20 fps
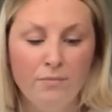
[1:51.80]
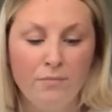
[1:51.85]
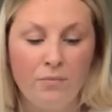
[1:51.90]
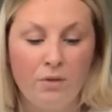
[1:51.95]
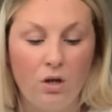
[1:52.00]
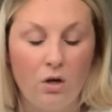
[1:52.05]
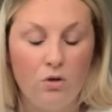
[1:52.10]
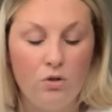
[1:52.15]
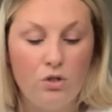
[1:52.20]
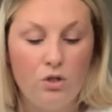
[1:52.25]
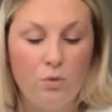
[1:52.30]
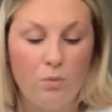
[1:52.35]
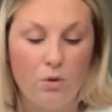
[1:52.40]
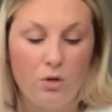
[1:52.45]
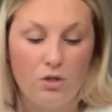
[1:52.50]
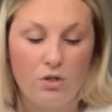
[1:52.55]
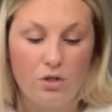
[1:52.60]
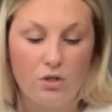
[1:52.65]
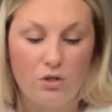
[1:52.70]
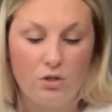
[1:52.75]
Unto
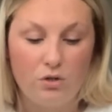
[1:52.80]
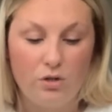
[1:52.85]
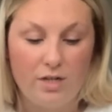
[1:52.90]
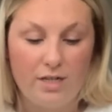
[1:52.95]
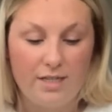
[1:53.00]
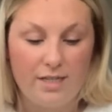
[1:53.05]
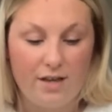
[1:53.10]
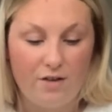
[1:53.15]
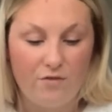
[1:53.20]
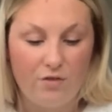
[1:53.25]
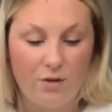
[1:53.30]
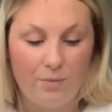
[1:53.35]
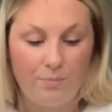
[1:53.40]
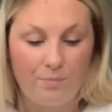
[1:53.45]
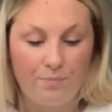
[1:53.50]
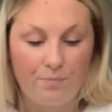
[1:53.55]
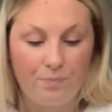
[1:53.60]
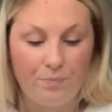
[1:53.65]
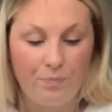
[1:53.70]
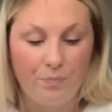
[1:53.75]
us a son is given.
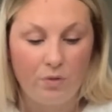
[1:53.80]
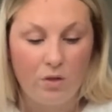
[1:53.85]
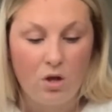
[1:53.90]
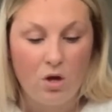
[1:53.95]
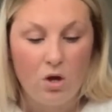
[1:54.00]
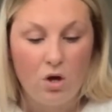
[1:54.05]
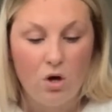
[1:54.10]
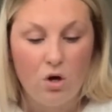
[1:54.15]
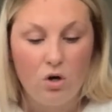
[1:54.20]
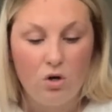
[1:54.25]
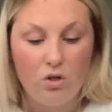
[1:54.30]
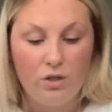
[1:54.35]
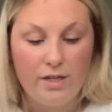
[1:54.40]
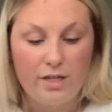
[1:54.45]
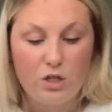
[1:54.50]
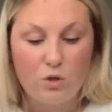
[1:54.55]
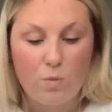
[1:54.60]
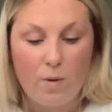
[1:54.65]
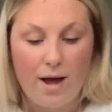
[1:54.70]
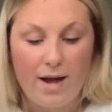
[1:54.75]
Only
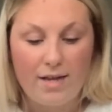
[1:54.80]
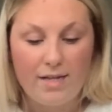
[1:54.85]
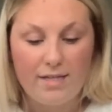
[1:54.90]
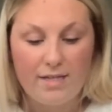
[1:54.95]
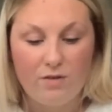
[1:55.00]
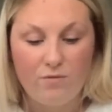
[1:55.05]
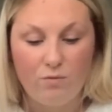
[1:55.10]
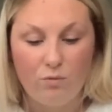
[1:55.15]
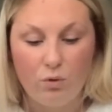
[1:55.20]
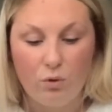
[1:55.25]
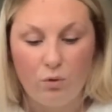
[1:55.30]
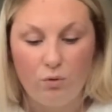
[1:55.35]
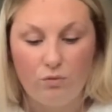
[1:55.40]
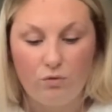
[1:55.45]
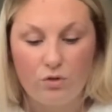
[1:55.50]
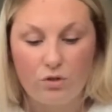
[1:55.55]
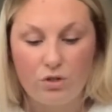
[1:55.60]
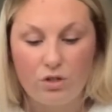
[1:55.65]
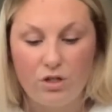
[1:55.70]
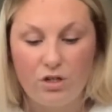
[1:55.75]
twice in Ruth
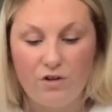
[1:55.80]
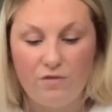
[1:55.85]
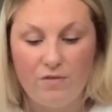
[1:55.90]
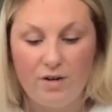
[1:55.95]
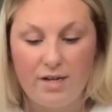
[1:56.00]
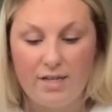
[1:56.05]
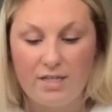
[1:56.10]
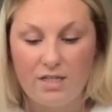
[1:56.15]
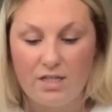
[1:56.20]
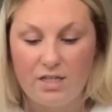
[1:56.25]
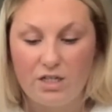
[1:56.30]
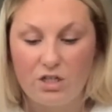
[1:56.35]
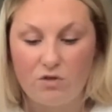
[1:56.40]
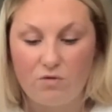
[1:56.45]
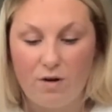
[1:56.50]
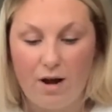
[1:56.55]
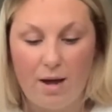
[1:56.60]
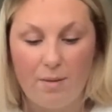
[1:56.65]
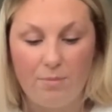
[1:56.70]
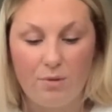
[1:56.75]
does the narrator
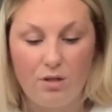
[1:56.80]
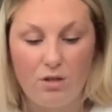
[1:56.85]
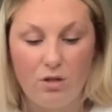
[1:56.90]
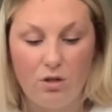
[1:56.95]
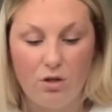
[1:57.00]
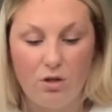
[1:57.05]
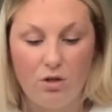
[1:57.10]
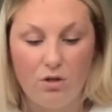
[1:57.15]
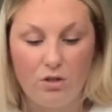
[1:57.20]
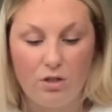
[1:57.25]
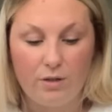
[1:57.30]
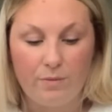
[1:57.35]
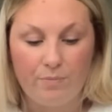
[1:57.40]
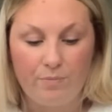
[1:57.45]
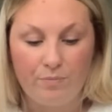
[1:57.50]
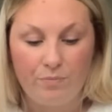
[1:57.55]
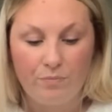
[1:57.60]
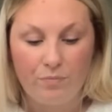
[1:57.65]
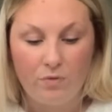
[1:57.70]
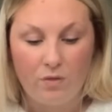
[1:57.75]
describe the Lord
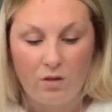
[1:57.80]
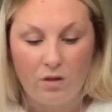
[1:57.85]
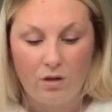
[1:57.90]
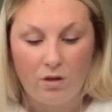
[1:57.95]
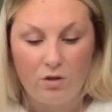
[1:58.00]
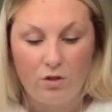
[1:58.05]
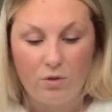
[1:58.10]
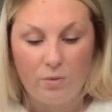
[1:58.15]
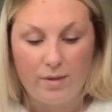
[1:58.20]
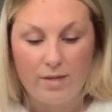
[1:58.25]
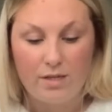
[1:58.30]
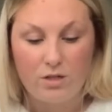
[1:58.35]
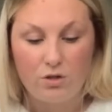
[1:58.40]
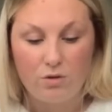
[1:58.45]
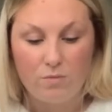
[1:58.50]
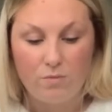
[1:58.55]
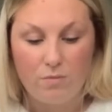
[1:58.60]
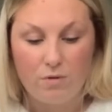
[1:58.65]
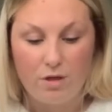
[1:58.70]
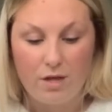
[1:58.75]
doing
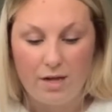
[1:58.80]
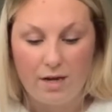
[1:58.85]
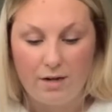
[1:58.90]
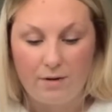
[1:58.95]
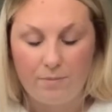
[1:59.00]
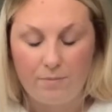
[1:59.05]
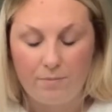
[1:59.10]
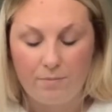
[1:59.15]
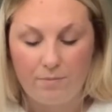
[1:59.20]
something.